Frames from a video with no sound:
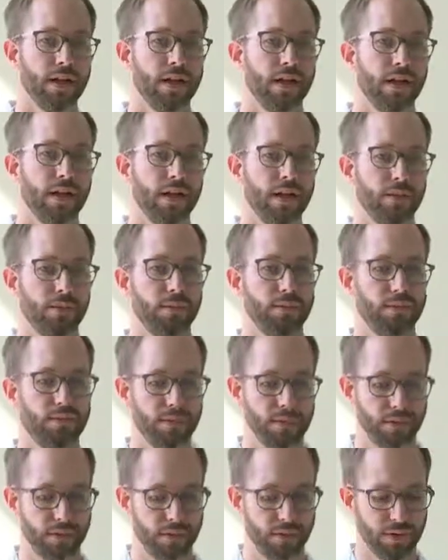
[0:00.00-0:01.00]
um,
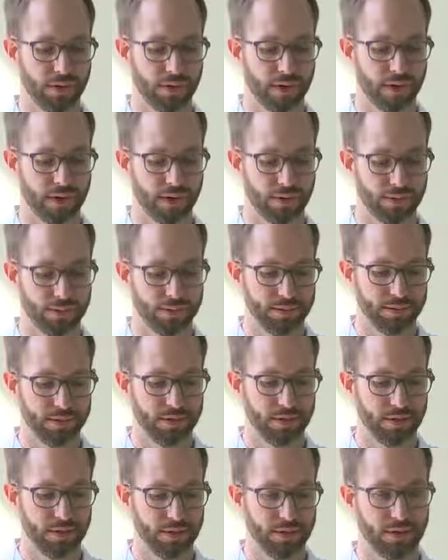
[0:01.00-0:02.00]
to, um,
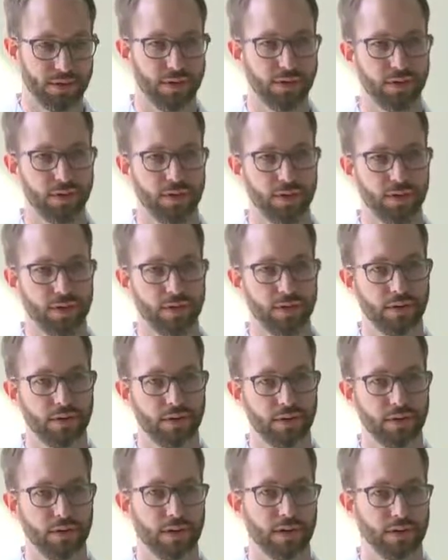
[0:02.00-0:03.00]
to, to,
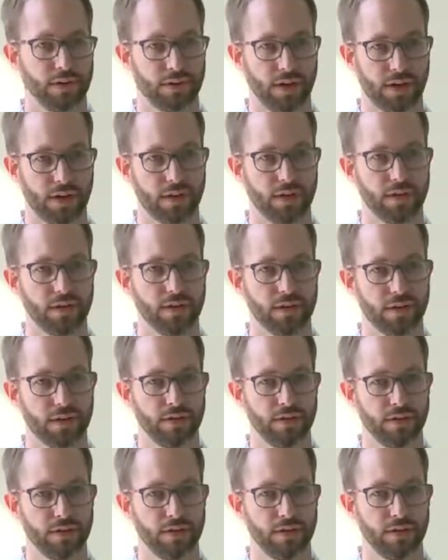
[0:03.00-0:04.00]
to extract
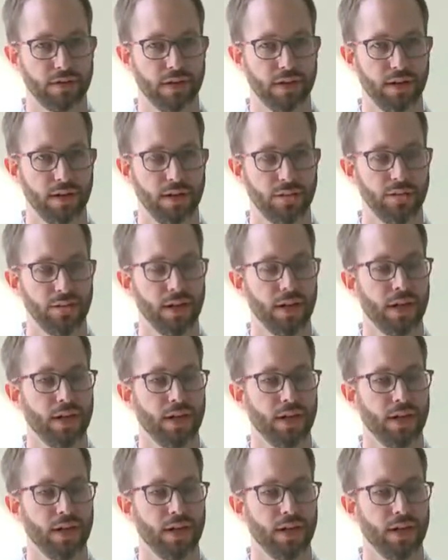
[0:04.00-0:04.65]
digital trace data.